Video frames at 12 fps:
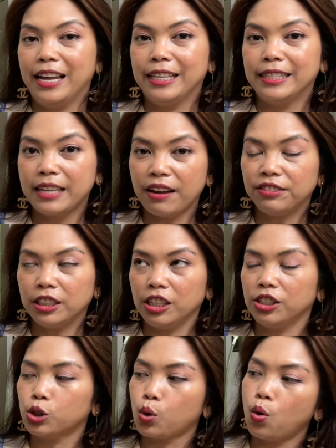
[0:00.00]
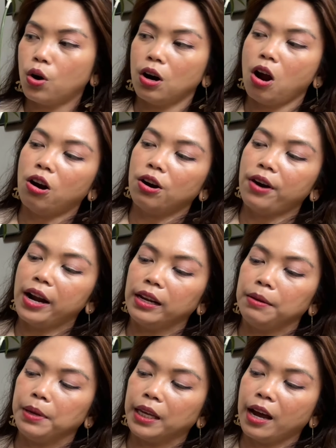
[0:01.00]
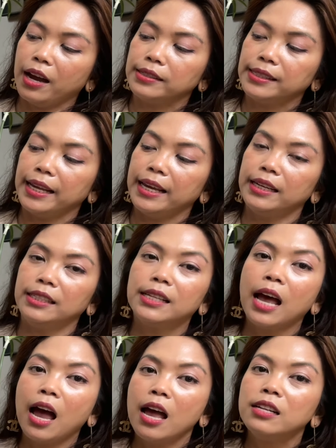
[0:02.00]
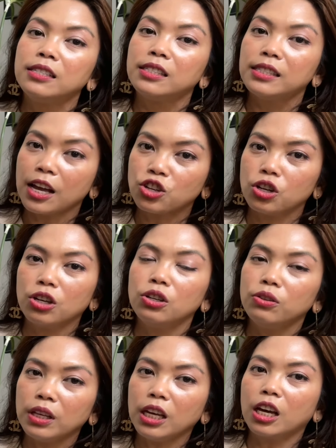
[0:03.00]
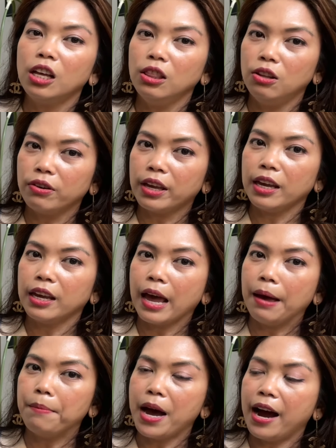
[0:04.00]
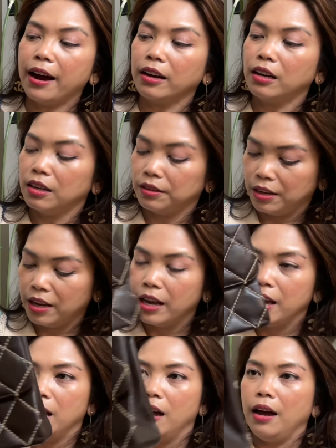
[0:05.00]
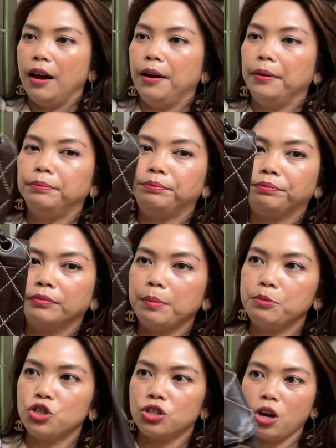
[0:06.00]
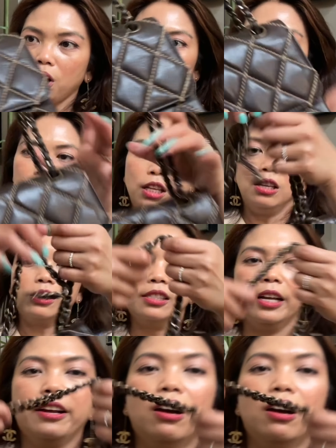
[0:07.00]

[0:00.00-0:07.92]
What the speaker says: definitely a score already because it is such a unique looking handbag. Let me show you what it looks like